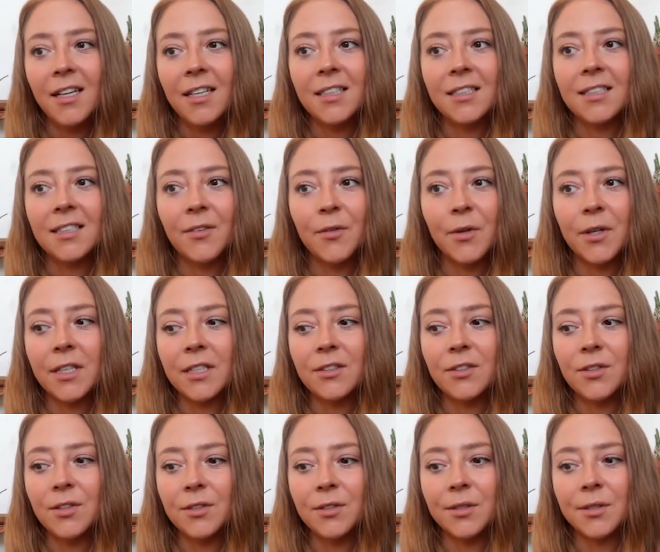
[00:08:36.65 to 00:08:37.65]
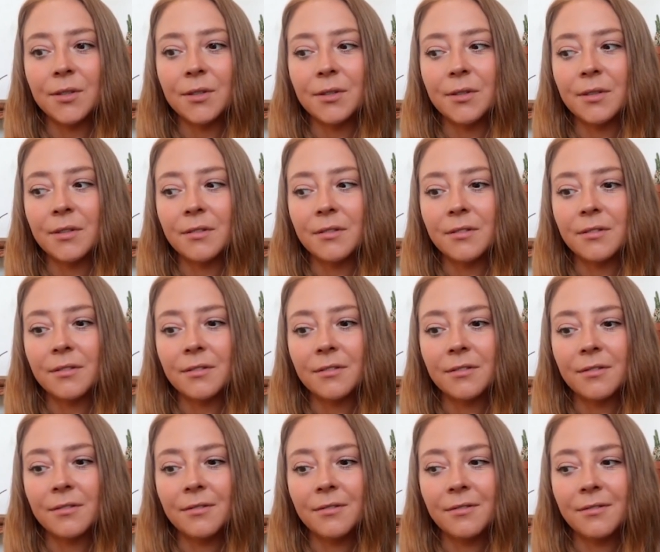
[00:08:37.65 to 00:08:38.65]
is going to
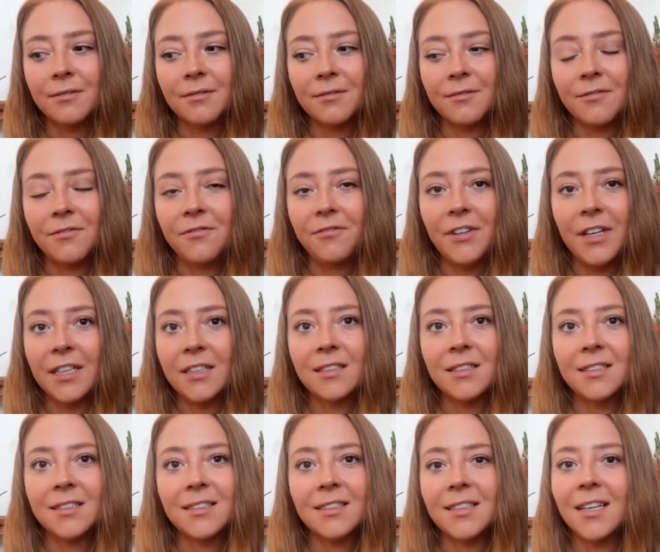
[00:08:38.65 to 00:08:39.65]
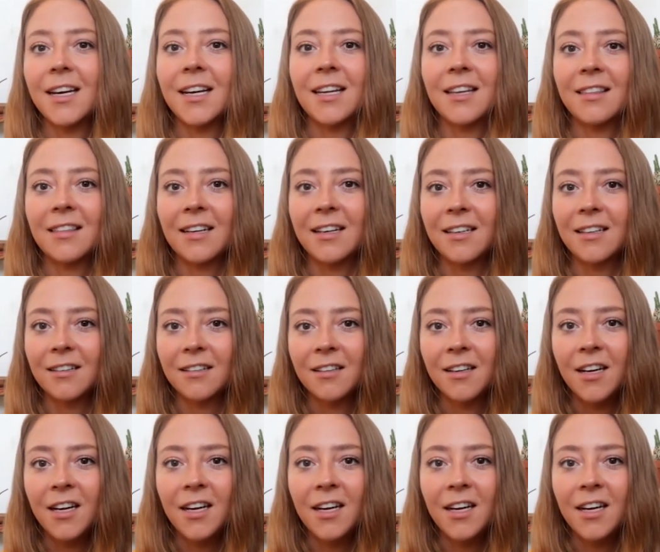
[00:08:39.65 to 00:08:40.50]
fix anything.